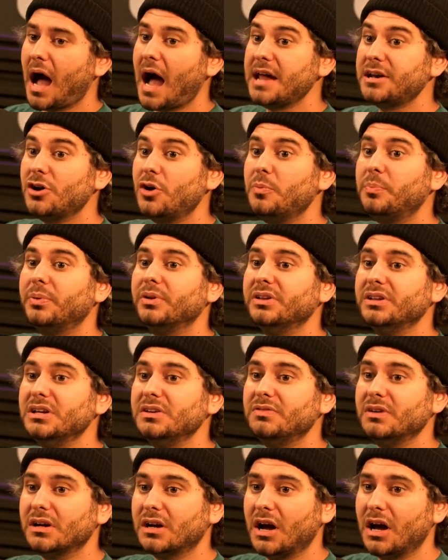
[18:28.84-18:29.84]
I don't
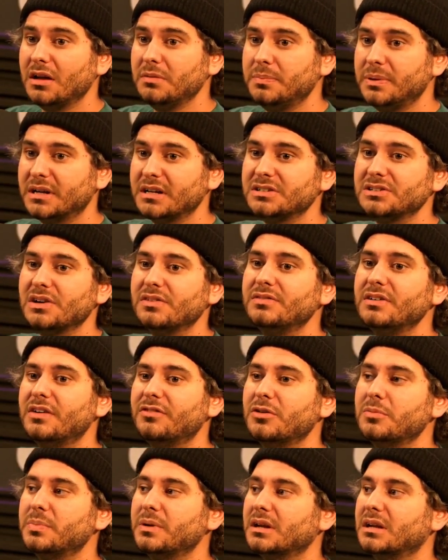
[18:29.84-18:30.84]
believe in God because I've
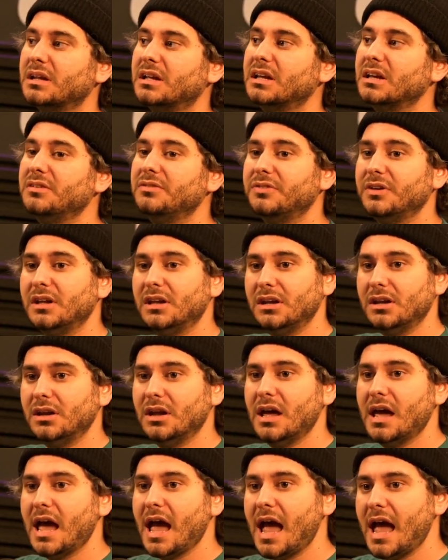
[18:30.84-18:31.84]
never been given
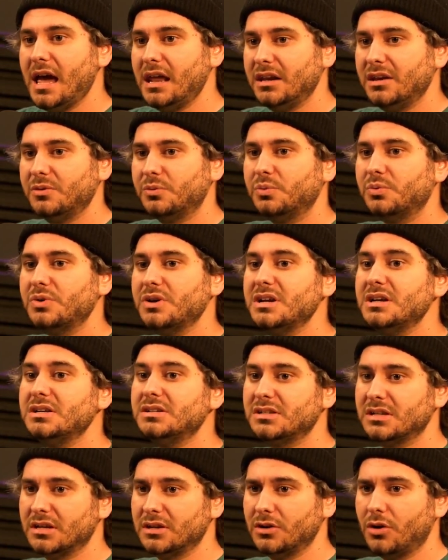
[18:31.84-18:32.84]
any
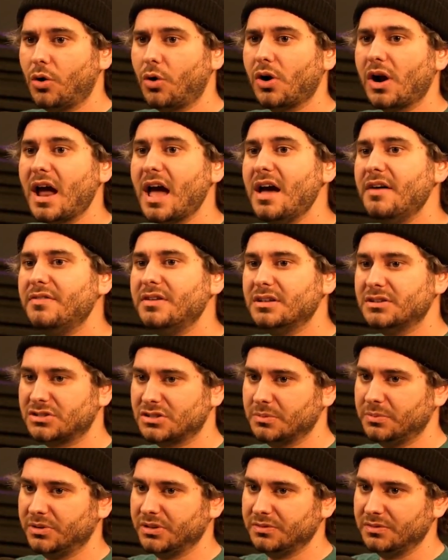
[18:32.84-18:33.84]
reason or evidence
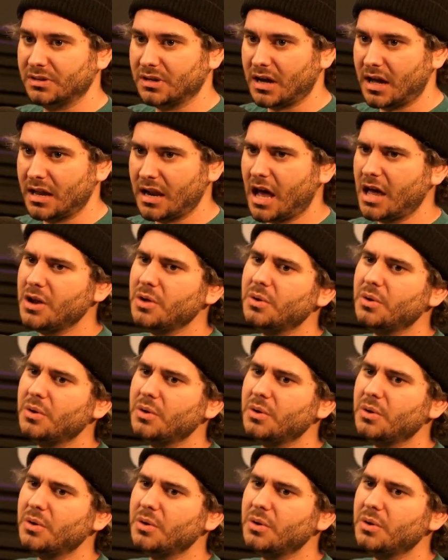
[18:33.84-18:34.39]
to believe in God. I don't.